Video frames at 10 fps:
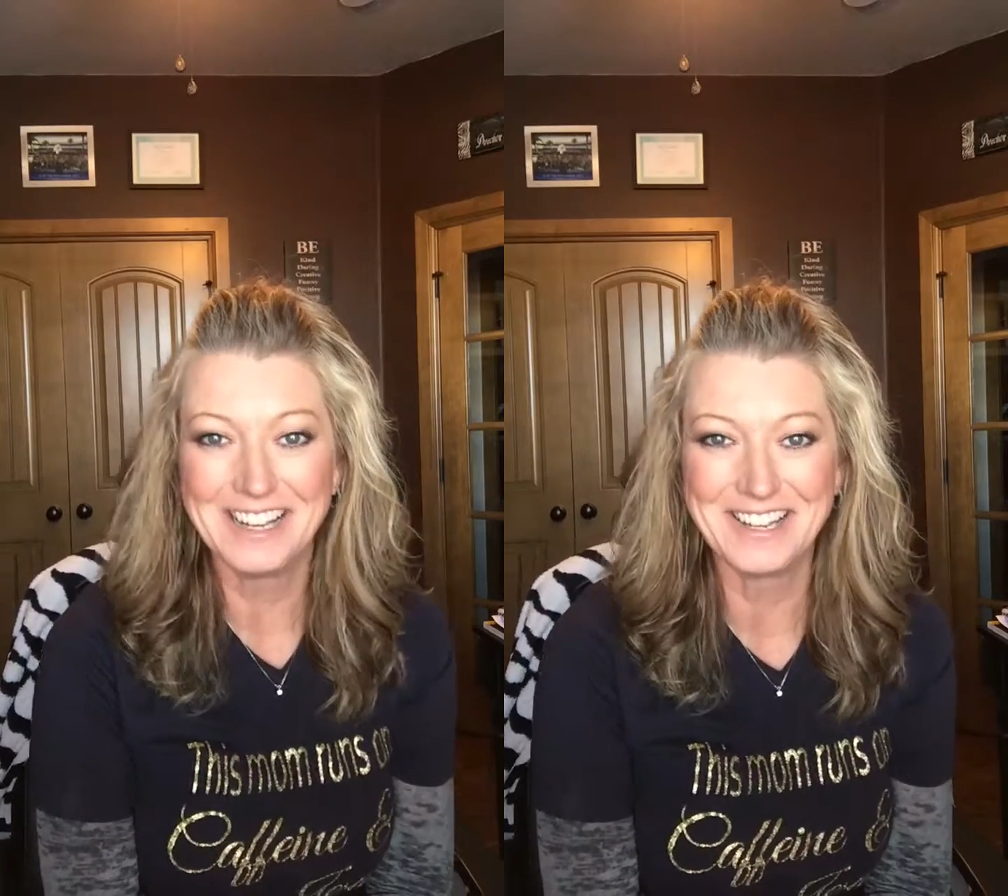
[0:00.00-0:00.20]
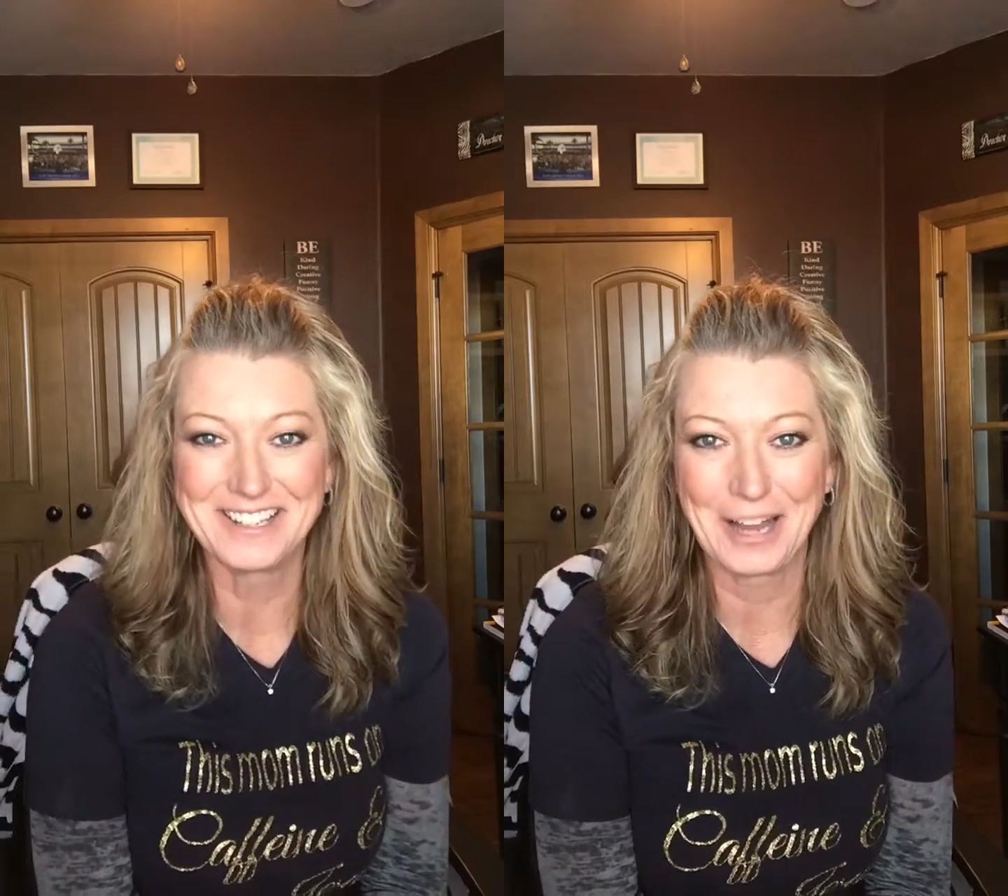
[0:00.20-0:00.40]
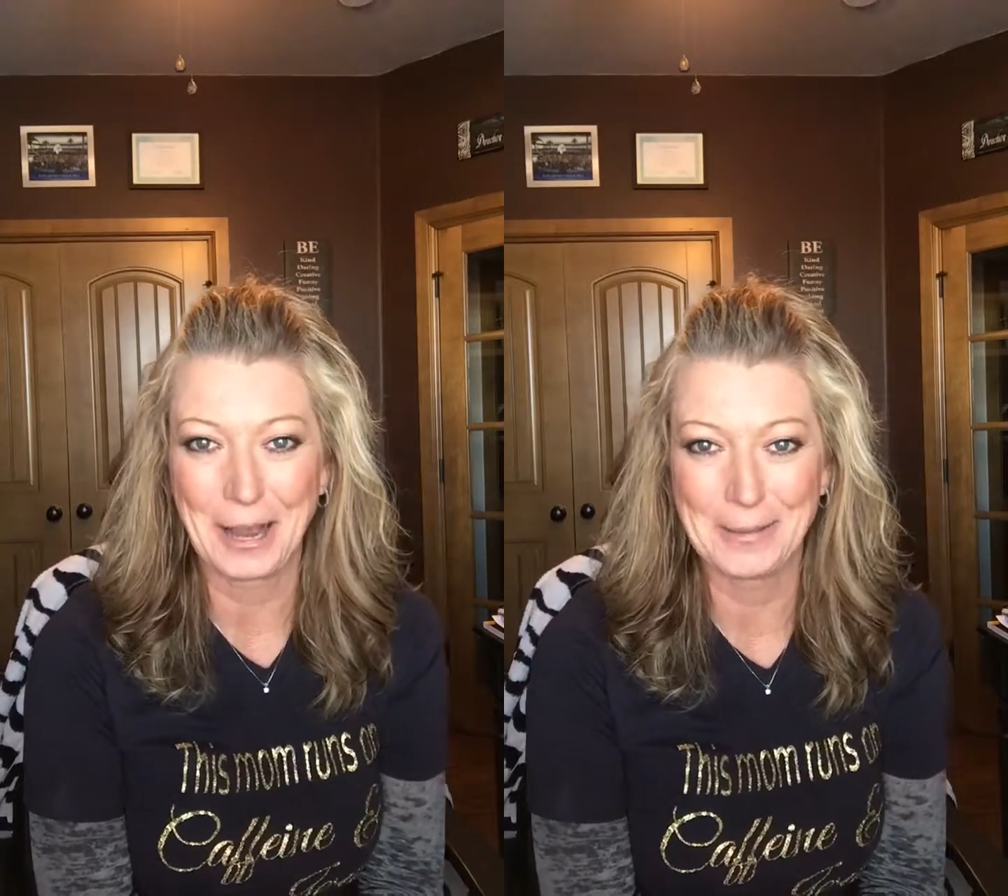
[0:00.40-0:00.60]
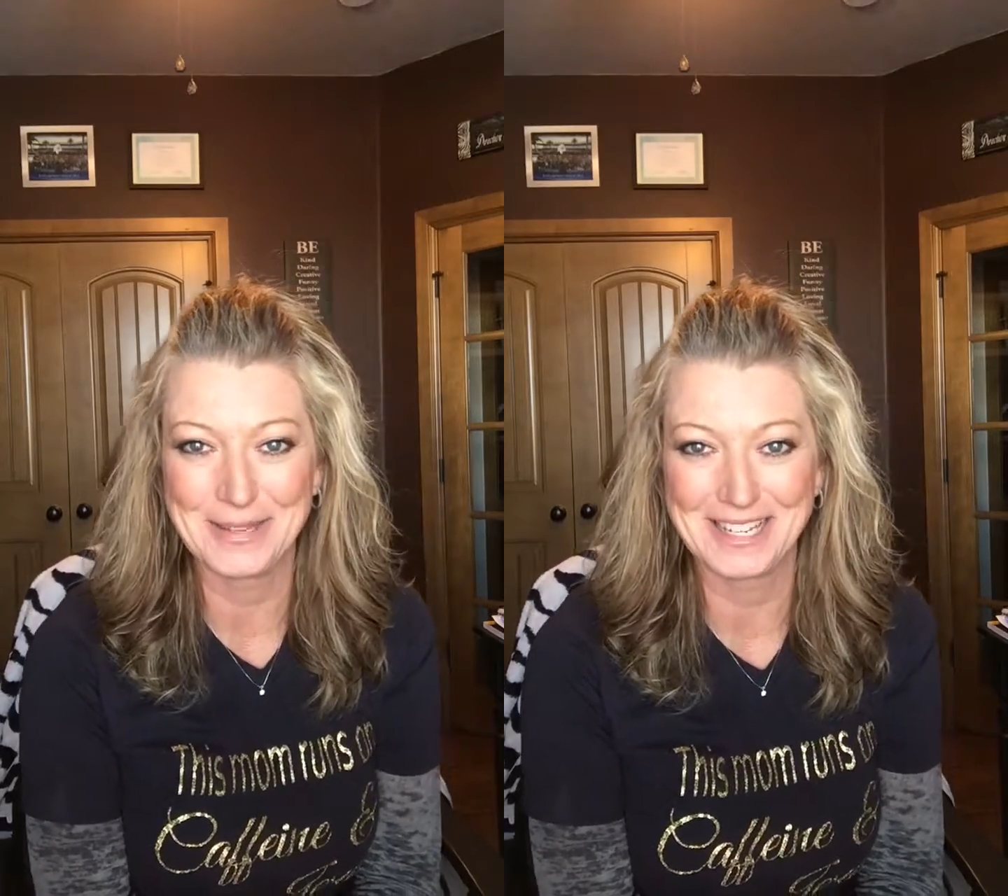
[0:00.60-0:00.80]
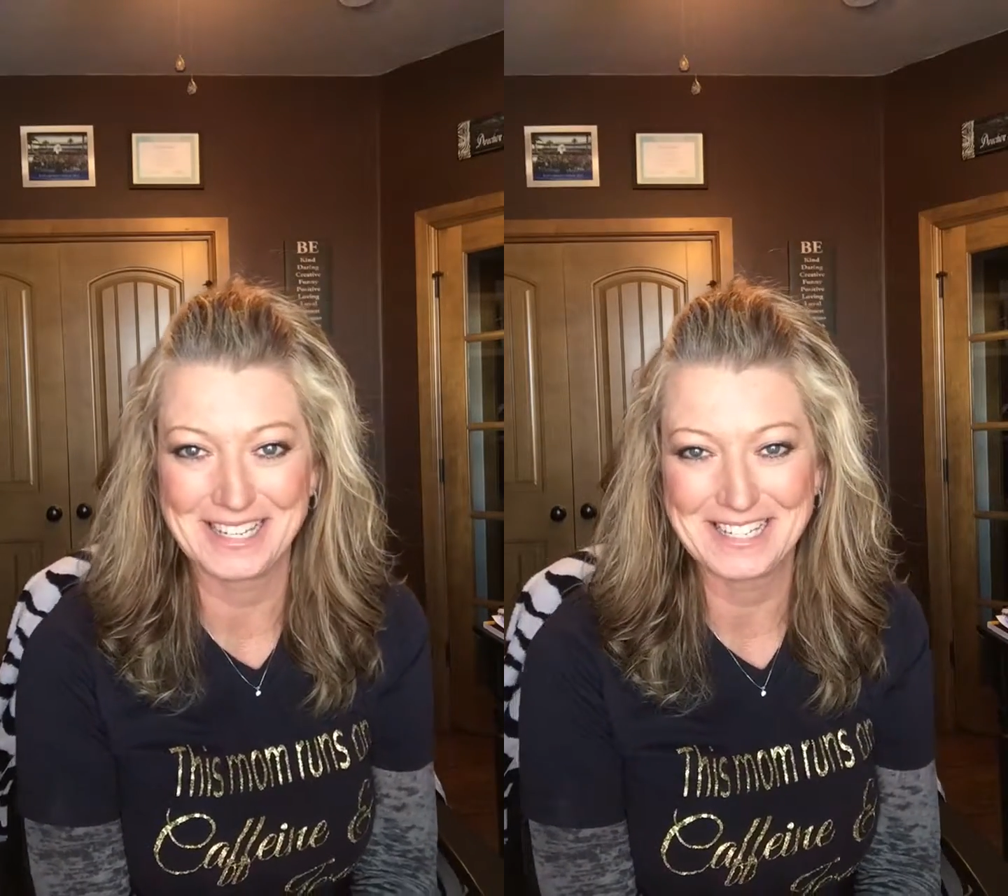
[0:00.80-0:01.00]
it's time
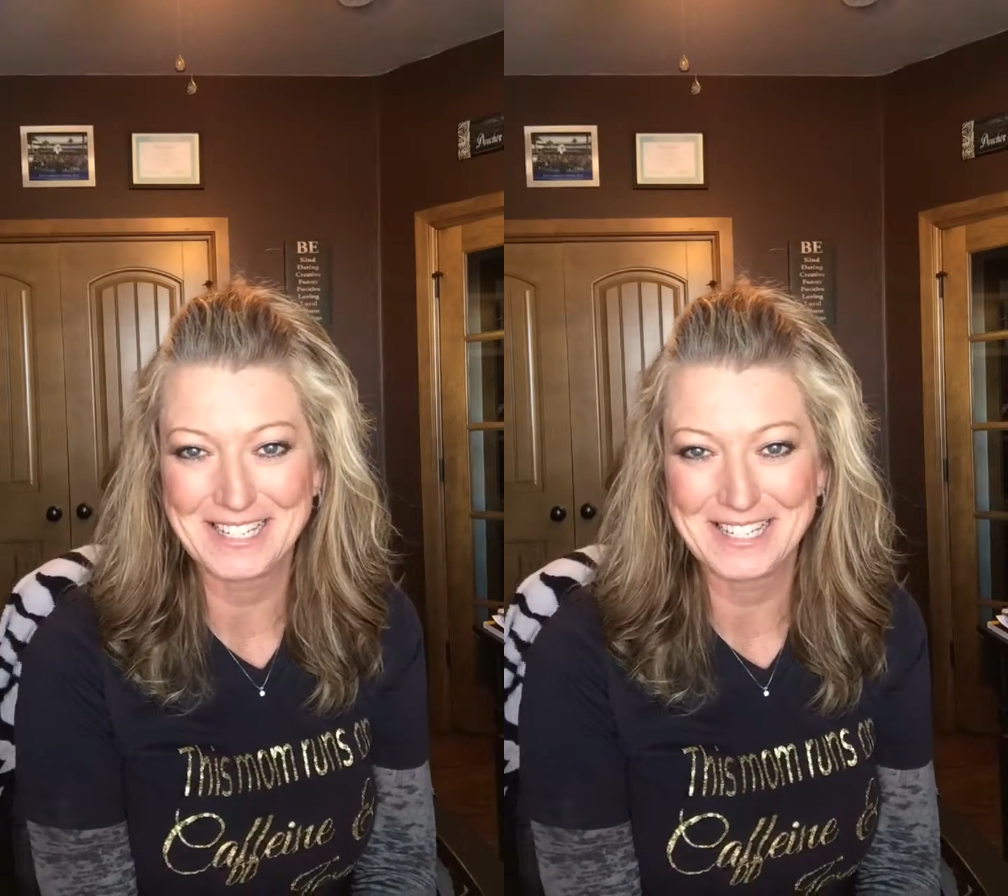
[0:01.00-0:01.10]
to get